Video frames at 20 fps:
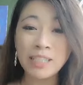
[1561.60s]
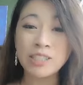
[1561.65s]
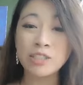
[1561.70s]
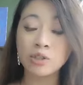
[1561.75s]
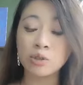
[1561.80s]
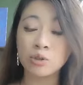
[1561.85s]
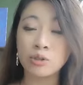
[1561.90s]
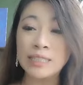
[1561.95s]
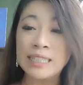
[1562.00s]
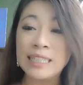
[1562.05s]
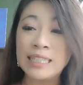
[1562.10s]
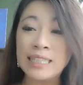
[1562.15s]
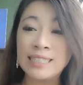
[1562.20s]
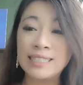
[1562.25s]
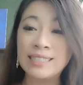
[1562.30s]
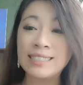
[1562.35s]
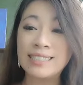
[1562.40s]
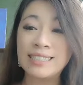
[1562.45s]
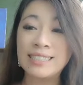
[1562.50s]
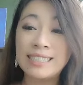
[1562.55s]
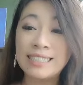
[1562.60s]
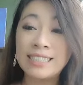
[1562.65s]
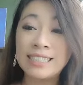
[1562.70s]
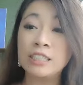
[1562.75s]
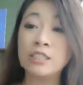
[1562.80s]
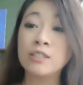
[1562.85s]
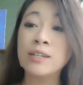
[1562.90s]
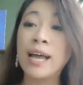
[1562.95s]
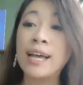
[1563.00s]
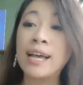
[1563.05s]
my story
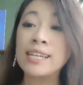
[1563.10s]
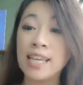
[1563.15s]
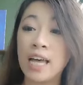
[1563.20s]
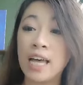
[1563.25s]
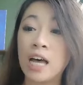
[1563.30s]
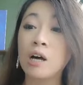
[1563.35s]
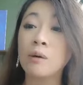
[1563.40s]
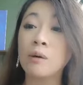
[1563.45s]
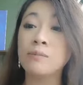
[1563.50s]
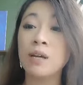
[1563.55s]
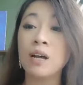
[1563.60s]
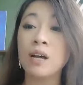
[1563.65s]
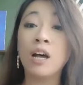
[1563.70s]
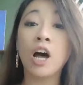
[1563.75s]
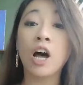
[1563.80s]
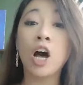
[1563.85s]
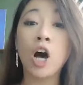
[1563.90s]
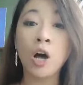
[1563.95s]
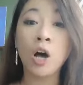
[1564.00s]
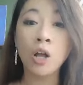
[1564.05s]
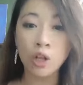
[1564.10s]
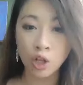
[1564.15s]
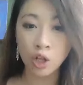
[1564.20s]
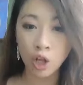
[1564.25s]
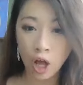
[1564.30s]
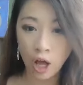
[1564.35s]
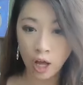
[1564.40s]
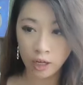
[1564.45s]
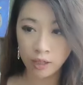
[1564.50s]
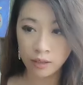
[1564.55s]
still has helped a
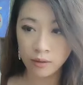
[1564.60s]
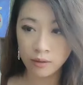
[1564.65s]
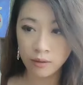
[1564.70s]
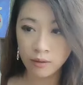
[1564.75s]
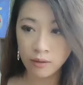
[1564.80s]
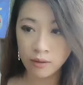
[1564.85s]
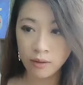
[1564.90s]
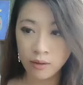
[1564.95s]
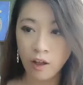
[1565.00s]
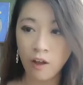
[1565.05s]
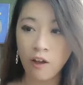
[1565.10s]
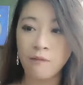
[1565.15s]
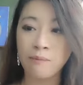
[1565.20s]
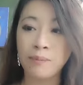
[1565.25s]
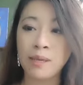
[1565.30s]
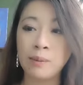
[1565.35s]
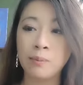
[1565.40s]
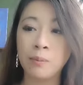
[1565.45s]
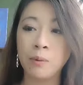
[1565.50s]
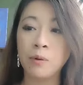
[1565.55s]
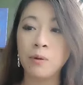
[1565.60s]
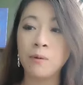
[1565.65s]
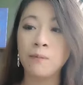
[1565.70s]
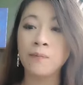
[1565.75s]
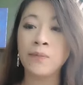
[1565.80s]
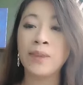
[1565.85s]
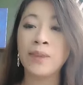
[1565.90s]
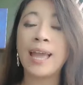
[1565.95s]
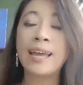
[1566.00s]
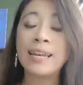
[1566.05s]
lot of
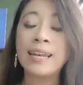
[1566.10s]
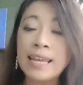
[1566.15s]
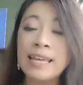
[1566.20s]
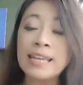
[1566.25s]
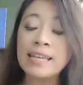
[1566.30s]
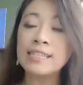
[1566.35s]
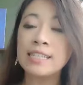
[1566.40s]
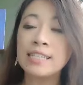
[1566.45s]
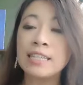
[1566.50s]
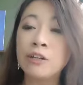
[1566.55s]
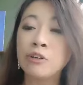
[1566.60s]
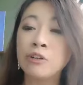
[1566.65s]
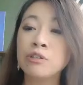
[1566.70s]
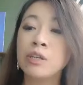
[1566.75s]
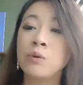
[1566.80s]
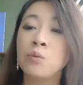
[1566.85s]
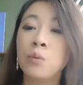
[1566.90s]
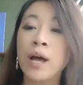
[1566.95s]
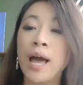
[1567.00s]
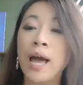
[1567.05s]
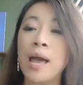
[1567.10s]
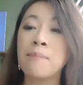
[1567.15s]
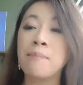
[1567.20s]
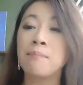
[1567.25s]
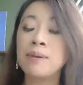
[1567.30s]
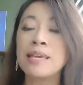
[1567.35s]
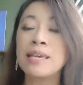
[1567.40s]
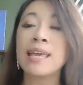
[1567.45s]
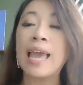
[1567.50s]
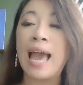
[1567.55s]
people. And it is literally what I'm
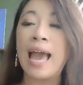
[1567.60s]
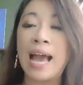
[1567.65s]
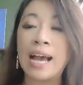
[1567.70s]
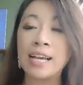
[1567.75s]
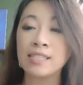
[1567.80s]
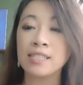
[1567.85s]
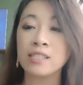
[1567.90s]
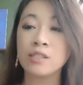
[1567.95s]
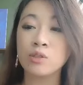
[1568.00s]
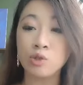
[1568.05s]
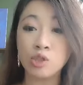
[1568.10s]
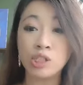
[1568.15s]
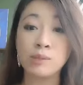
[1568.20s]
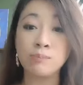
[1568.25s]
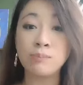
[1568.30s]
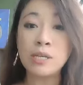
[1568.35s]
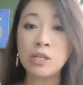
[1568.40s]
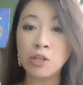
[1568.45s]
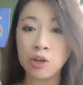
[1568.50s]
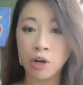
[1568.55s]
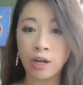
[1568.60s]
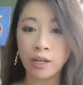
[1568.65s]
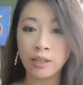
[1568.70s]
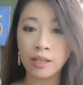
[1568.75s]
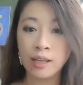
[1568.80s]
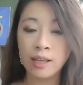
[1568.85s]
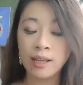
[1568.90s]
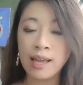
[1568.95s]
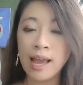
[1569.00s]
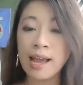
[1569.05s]
being asked to speak
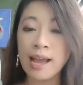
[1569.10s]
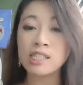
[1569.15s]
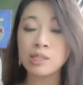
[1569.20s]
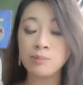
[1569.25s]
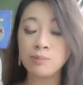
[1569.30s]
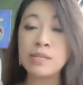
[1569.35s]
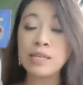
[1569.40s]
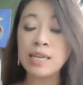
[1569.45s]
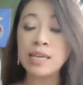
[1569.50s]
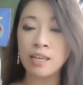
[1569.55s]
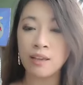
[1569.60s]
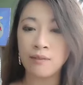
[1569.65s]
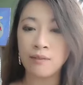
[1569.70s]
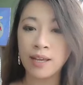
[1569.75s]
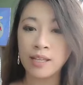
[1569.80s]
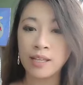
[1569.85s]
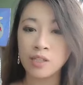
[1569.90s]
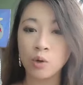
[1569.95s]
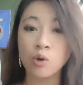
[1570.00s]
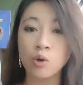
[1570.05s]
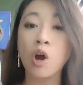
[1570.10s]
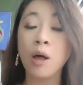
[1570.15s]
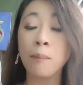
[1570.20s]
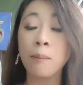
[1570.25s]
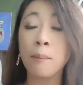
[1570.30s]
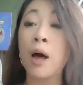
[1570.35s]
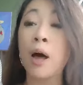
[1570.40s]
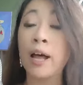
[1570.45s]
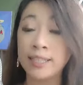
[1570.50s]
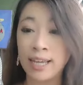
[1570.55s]
on at speaking events or
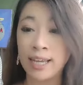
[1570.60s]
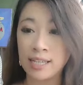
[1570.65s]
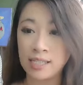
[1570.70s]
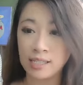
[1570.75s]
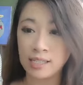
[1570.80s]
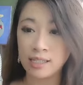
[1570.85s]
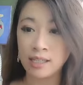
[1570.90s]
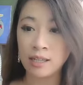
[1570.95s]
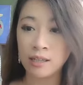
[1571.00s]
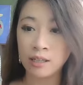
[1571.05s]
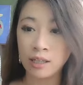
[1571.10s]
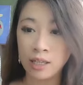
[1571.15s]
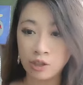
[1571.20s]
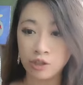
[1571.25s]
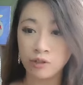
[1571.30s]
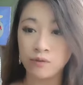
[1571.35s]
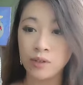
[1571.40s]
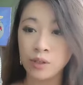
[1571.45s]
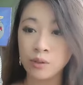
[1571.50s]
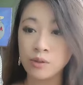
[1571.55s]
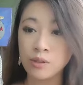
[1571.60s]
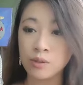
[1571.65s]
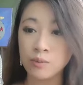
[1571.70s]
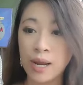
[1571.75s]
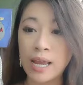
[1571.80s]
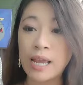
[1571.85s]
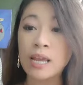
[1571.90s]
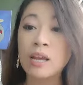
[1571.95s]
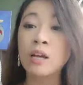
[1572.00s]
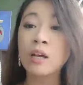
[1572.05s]
on podcasts interviews,
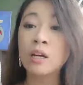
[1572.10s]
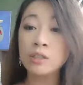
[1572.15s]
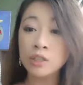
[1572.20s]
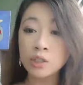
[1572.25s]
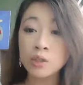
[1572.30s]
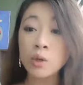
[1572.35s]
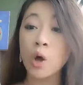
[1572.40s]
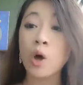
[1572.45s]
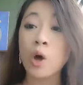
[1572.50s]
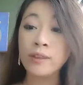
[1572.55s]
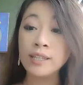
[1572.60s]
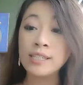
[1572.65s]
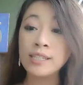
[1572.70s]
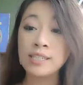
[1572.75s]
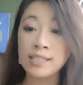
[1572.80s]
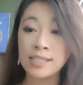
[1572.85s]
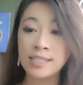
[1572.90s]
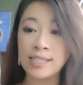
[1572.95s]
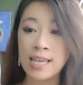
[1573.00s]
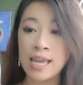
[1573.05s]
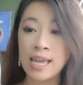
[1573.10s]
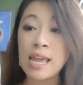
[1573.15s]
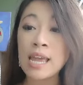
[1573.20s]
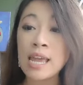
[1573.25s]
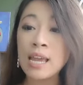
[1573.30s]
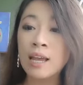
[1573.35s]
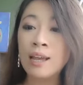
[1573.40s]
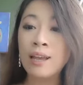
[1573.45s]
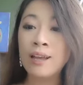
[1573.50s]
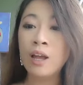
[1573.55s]
right? So, all this to
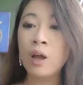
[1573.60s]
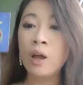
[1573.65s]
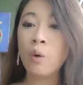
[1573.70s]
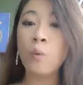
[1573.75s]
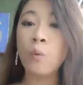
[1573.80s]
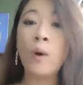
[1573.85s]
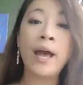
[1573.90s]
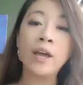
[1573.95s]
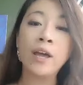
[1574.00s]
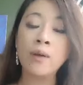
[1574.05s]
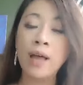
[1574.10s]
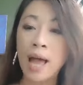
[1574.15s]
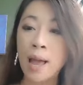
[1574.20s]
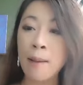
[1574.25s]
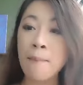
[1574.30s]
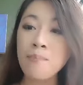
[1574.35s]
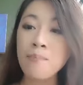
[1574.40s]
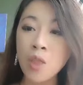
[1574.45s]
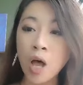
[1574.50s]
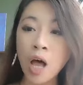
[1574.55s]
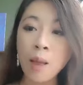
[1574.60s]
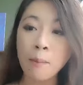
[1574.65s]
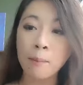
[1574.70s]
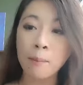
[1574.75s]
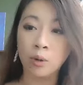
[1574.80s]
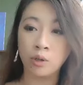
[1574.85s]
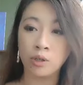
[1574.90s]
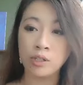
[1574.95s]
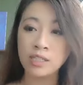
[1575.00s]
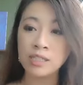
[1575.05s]
say, while I'm
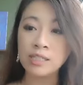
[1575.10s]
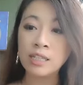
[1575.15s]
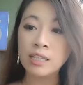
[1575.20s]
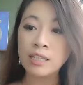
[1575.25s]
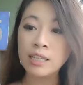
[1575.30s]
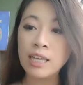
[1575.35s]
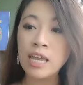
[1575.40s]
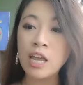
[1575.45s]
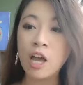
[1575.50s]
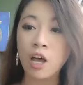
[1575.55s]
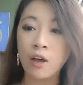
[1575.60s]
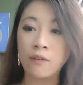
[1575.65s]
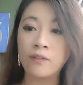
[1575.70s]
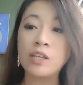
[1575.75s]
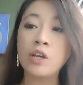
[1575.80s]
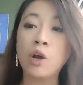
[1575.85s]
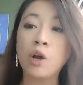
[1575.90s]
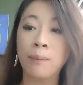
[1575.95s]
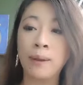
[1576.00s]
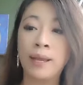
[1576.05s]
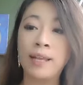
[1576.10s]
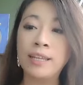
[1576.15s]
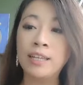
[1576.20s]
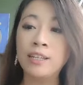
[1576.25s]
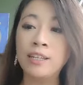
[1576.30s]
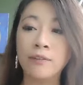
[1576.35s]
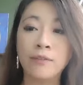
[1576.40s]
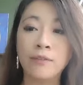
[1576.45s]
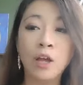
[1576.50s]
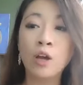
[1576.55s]
not personally of the
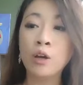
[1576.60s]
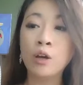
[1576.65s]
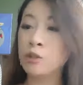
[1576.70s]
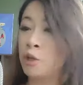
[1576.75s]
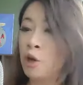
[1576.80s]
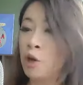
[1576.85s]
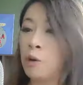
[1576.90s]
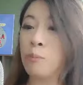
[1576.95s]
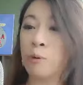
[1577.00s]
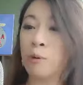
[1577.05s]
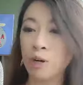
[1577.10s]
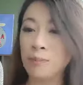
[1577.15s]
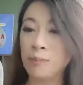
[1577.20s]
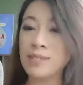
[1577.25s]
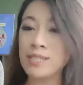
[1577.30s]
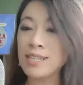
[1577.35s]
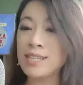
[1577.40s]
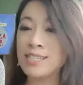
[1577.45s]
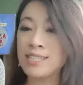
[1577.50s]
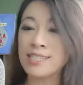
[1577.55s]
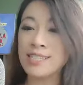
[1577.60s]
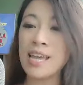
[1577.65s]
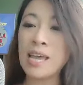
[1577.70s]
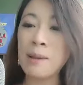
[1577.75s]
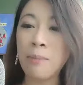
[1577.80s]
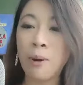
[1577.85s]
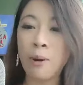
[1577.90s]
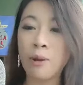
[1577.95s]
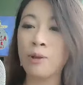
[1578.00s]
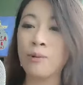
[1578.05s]
opinion of go purposely
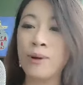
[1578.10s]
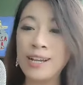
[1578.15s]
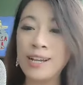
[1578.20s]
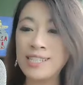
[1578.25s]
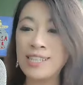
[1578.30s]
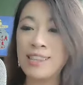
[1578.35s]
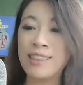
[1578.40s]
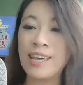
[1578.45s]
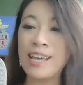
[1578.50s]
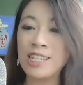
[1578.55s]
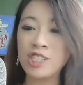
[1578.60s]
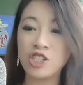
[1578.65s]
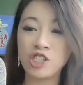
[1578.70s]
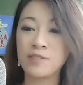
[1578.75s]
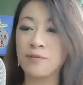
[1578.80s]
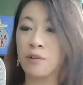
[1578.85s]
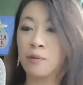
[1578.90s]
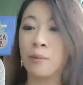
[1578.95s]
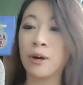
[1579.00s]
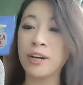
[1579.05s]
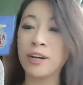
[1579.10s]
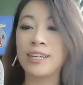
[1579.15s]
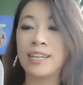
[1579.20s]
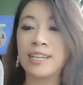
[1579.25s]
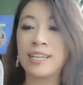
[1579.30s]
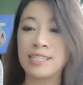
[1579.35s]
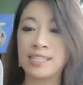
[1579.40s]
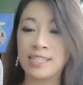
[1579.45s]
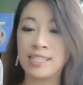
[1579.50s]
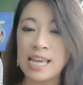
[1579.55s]
say polarizing things just for
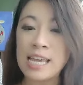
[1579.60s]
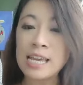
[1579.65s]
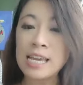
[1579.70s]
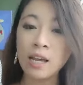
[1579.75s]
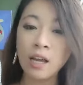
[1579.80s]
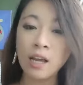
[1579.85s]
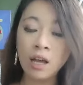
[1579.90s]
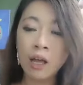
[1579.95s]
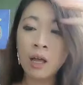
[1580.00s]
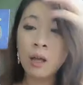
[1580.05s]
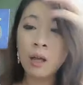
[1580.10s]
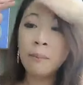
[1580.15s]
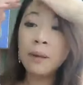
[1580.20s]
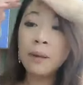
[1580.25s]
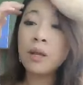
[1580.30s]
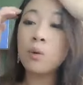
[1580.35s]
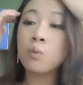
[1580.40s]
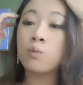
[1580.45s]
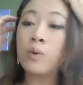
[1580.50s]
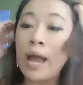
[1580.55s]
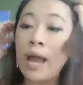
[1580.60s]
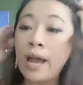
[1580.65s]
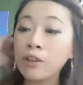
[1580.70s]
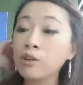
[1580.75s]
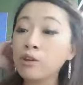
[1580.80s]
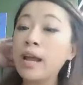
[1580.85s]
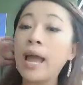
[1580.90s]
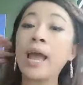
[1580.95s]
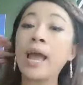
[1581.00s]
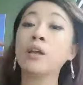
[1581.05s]
marketing's sake, but
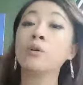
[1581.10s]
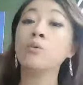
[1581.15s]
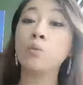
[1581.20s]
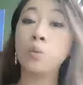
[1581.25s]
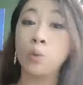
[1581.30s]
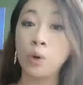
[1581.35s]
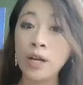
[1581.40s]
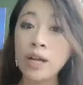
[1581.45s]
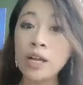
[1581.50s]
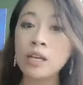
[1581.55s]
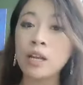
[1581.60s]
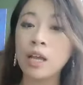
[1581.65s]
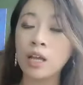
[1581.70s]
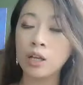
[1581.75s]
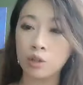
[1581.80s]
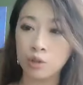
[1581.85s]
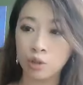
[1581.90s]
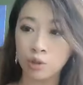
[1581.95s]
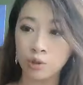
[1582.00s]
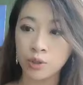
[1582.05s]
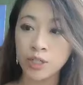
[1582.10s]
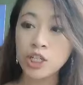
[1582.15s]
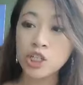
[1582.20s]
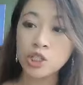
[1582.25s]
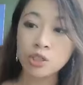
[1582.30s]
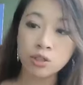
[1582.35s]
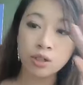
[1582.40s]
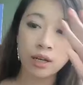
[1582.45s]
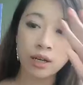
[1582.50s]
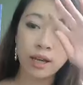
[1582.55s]
rather I would
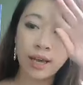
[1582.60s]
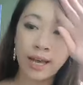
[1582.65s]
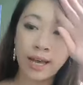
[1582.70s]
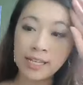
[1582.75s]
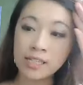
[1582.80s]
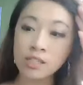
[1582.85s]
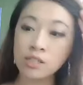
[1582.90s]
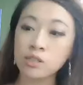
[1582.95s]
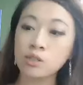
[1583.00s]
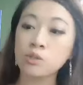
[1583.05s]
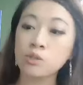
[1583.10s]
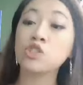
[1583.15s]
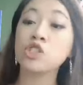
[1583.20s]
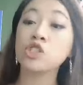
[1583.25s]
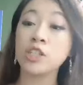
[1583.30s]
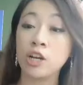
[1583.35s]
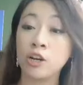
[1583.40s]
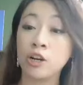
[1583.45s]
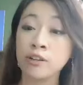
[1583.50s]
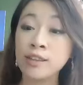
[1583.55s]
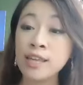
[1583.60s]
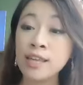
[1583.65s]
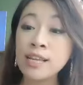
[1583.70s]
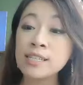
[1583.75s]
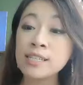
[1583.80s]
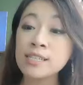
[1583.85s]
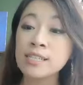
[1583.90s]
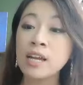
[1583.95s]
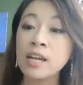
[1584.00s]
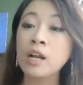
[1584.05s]
encourage us to share
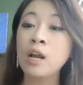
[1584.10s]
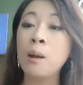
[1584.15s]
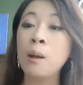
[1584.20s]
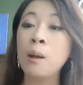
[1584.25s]
things